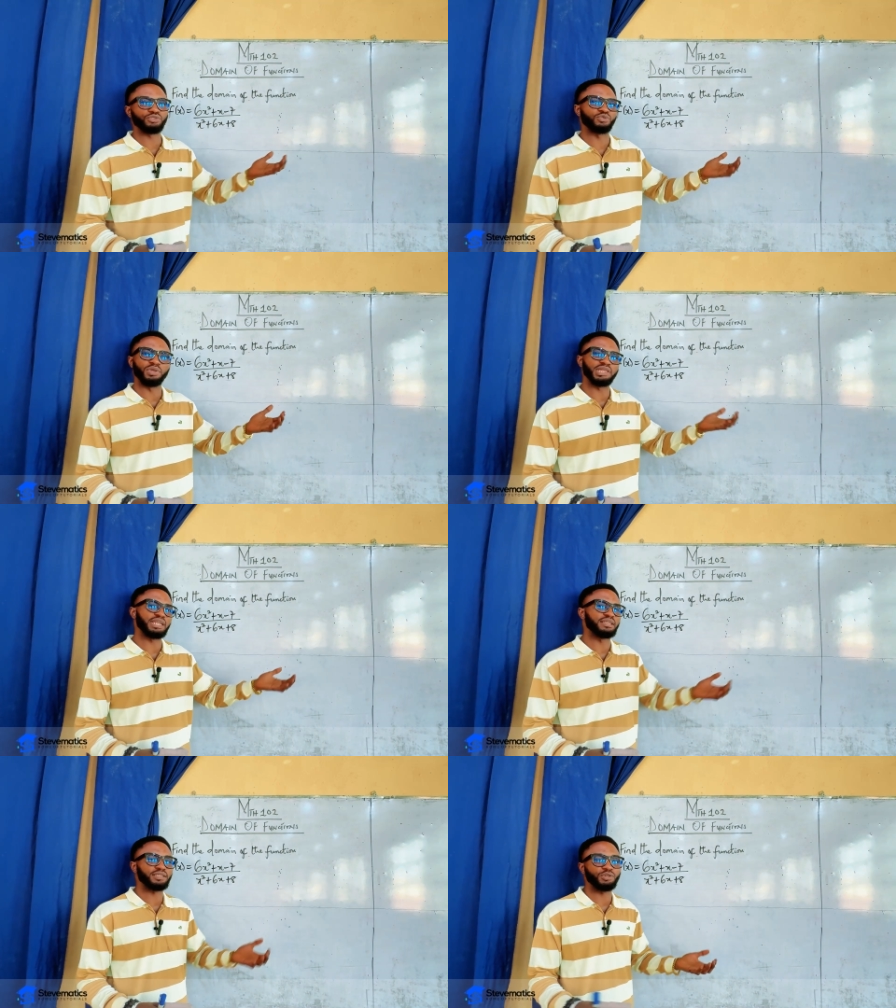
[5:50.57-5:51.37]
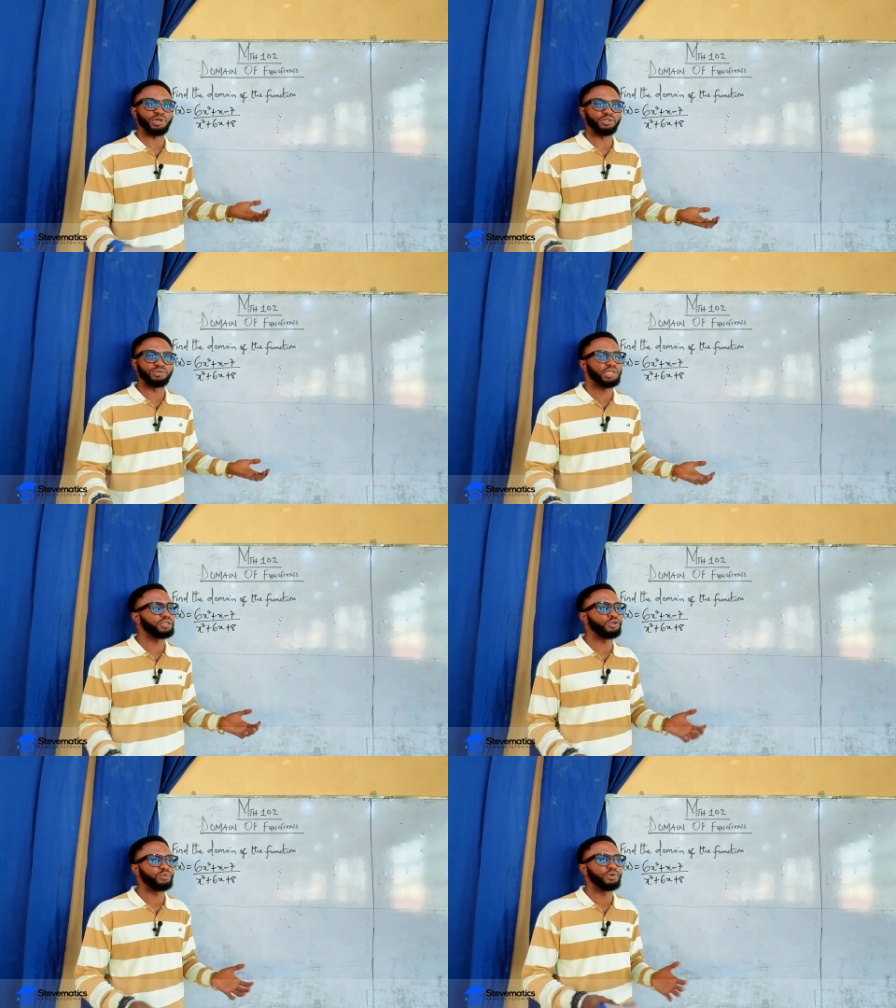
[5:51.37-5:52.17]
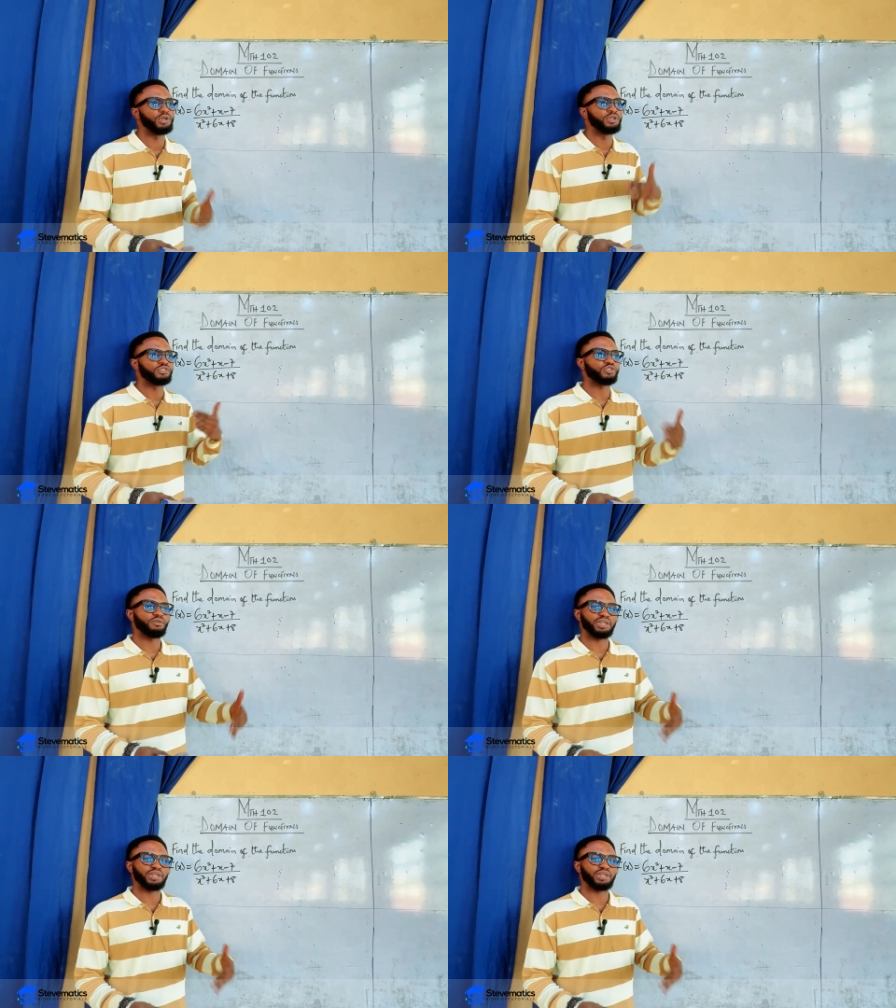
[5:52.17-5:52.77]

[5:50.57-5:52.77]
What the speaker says: 2 or 3 and say you are good there. No. Solve